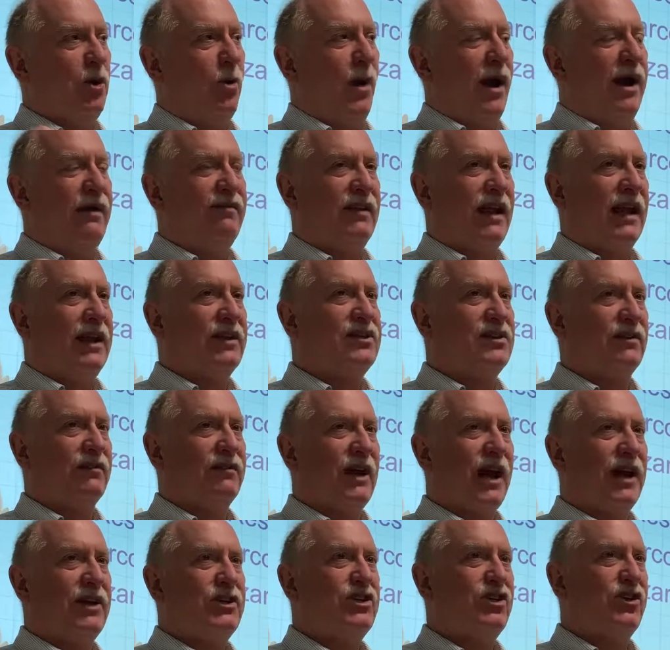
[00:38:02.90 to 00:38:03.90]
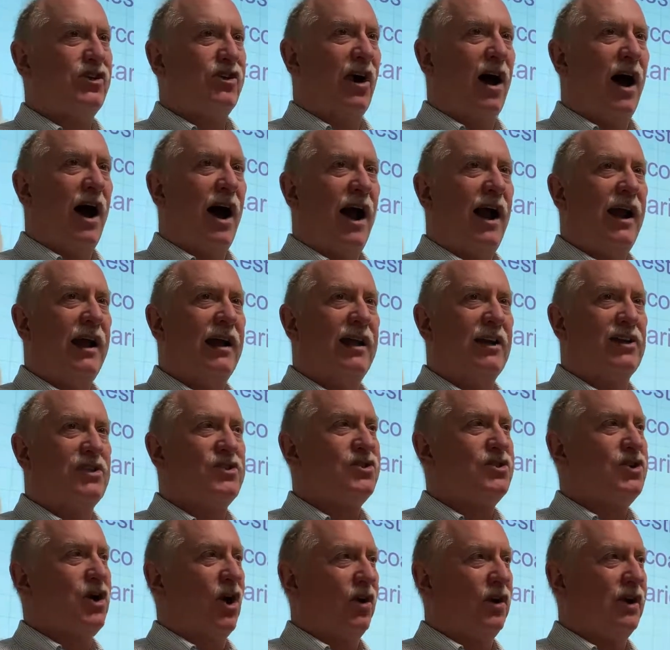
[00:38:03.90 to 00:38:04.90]
the wavelengths of light to your eye.
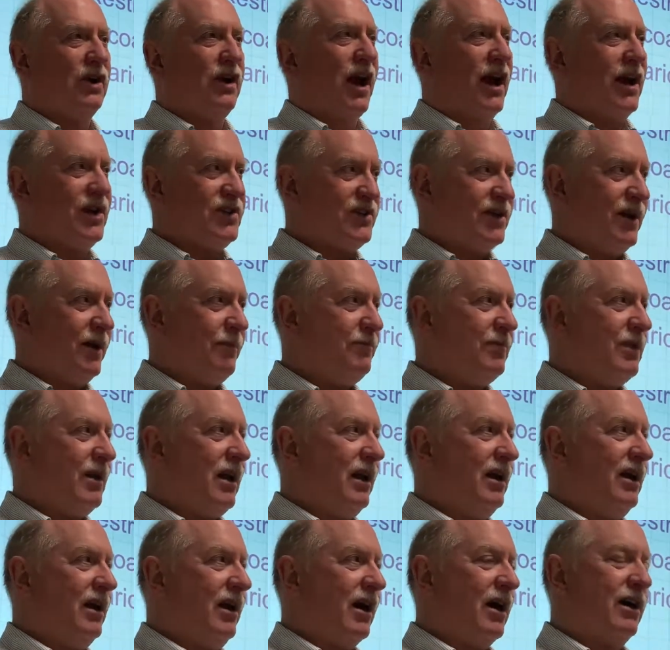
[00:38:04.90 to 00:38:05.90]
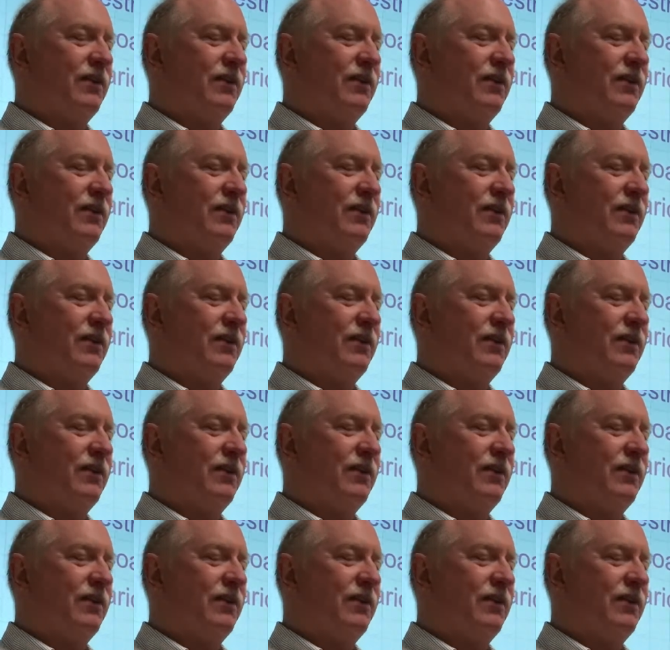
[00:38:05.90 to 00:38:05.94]
It's totally awesome.